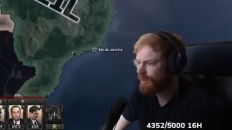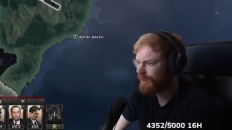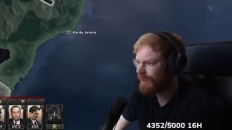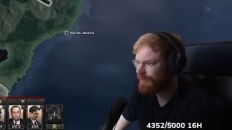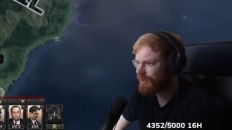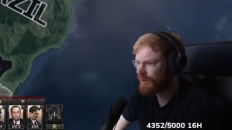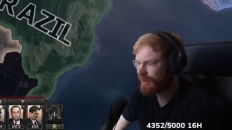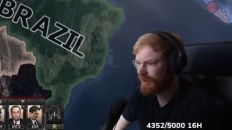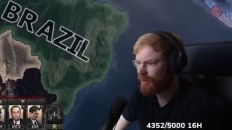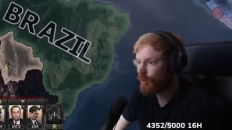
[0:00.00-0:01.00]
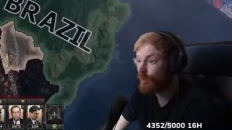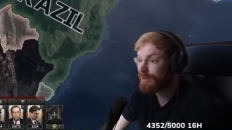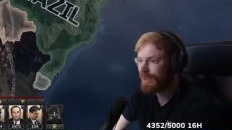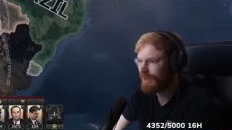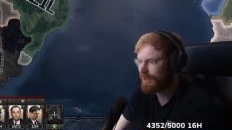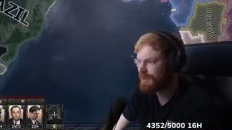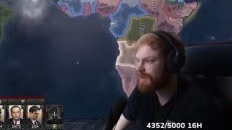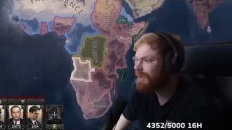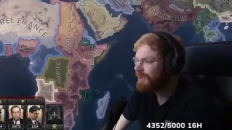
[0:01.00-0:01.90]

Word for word: then I have to declare on all the allies.